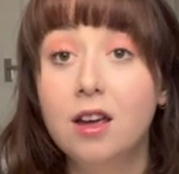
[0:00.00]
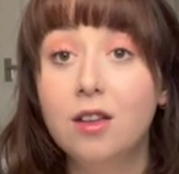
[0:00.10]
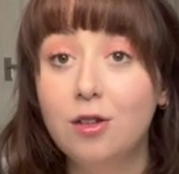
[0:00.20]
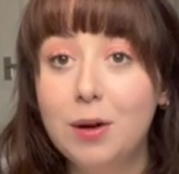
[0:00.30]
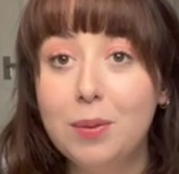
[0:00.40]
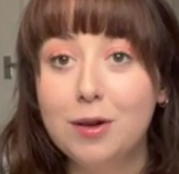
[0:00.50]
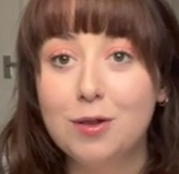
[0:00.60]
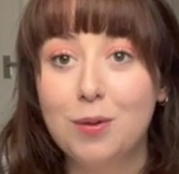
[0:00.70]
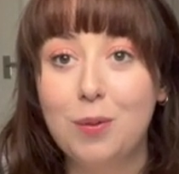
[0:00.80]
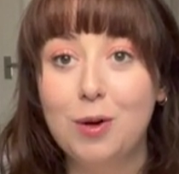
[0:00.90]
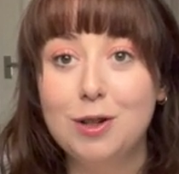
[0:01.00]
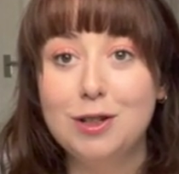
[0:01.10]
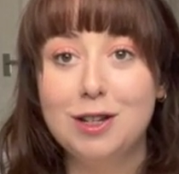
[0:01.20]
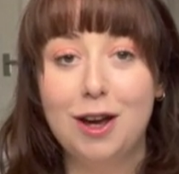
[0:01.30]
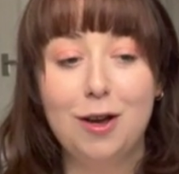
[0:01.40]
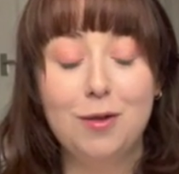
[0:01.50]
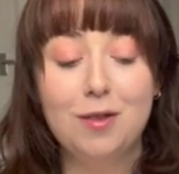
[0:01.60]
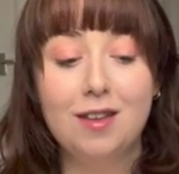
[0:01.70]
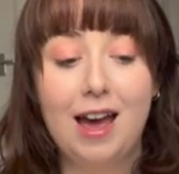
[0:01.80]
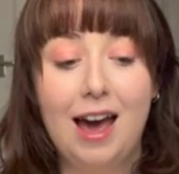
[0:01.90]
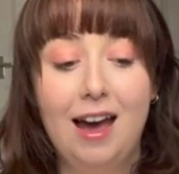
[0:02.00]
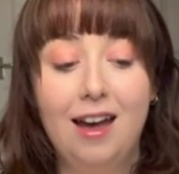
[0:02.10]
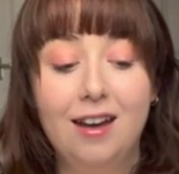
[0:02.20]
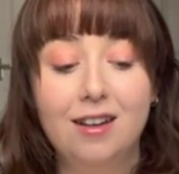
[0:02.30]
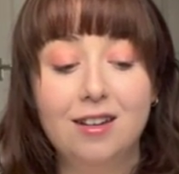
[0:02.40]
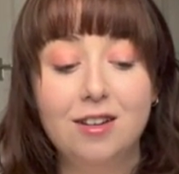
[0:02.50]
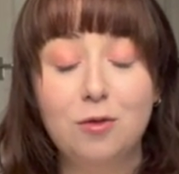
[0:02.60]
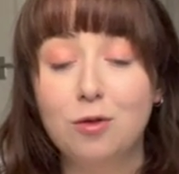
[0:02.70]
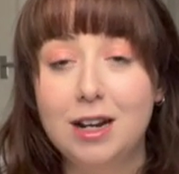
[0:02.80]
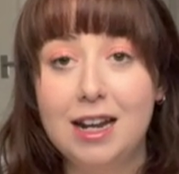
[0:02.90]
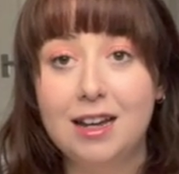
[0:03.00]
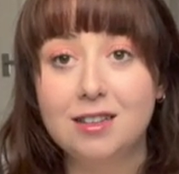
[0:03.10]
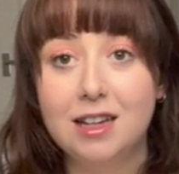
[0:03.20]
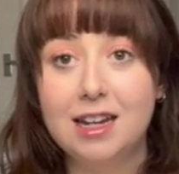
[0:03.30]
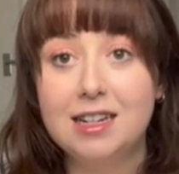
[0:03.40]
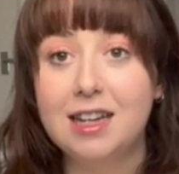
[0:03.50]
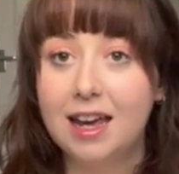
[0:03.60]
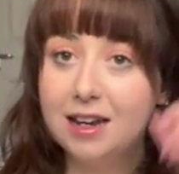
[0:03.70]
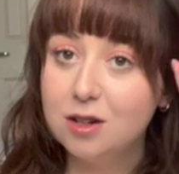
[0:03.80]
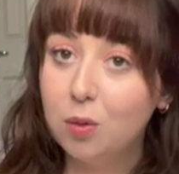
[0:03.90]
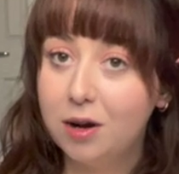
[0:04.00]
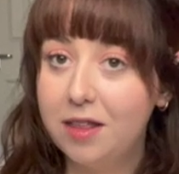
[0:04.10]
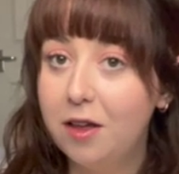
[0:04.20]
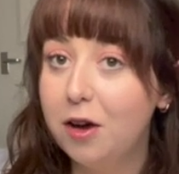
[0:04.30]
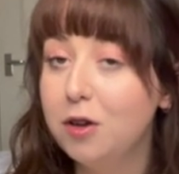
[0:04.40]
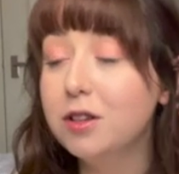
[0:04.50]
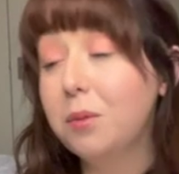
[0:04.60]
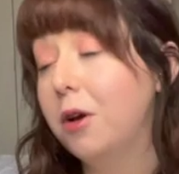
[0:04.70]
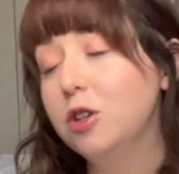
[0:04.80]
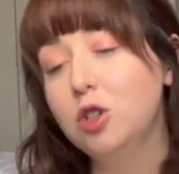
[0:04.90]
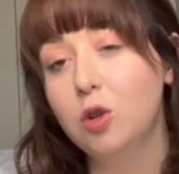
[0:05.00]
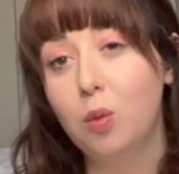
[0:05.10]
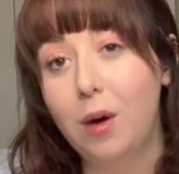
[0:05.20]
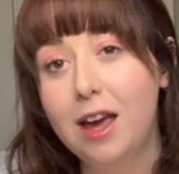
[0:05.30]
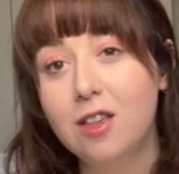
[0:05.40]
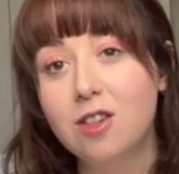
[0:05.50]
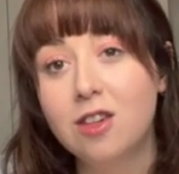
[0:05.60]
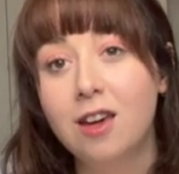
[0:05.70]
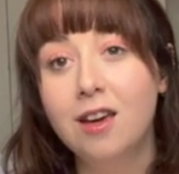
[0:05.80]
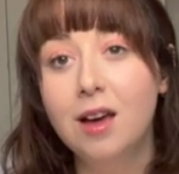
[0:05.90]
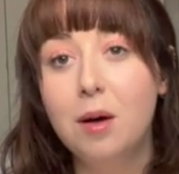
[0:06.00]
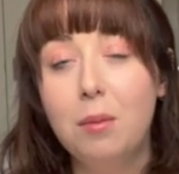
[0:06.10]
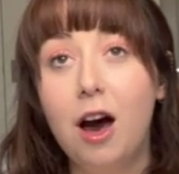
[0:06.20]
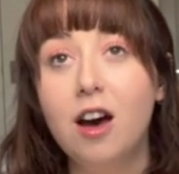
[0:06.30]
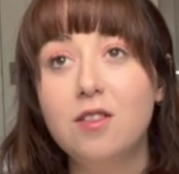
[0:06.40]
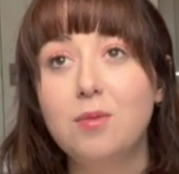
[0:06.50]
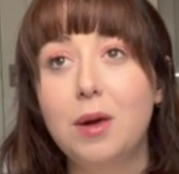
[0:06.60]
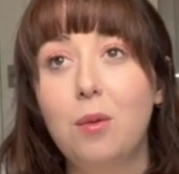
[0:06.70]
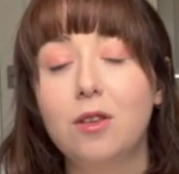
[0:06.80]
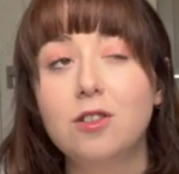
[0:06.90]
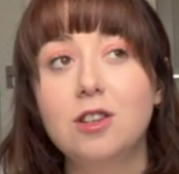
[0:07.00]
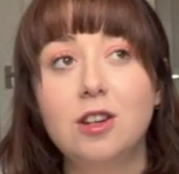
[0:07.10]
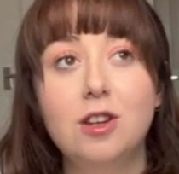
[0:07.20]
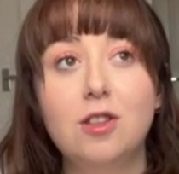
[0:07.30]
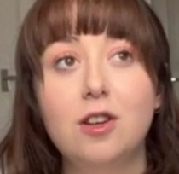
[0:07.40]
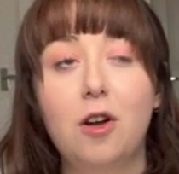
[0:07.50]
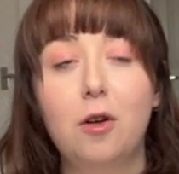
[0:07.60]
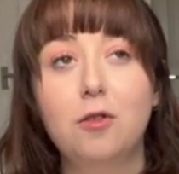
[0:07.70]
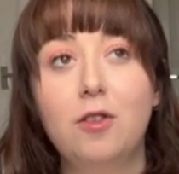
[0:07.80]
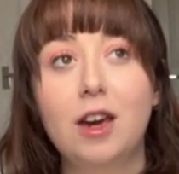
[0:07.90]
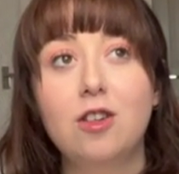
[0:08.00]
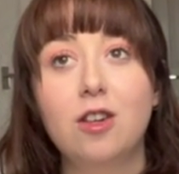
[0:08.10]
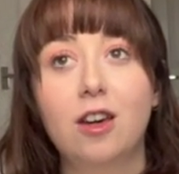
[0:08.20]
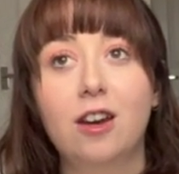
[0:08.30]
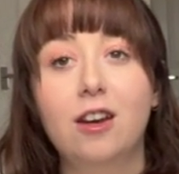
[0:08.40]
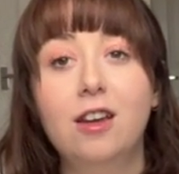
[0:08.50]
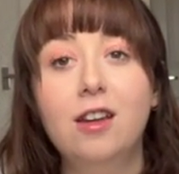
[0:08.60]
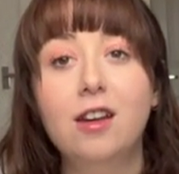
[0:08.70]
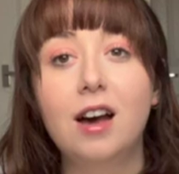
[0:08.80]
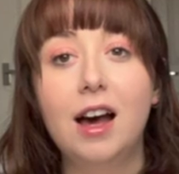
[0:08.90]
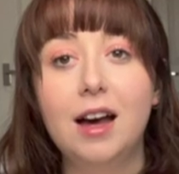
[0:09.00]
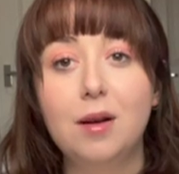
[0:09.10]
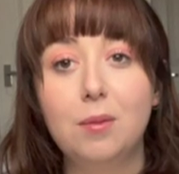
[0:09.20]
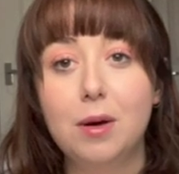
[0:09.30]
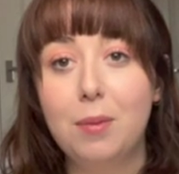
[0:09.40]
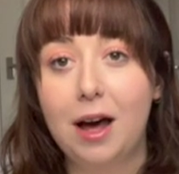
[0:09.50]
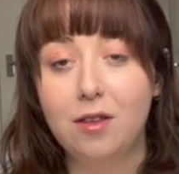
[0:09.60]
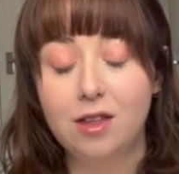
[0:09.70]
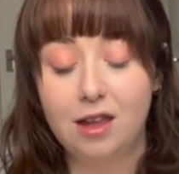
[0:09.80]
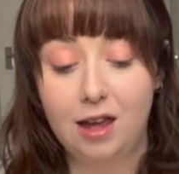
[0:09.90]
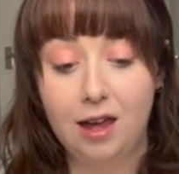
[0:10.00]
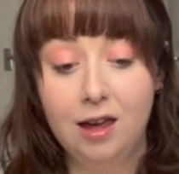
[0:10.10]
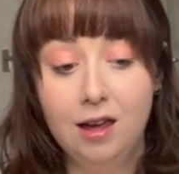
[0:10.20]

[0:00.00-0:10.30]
3 books from Waterstones and really excited to get into one of those. I'm not sure which. Part of me wants to do the non-fiction about the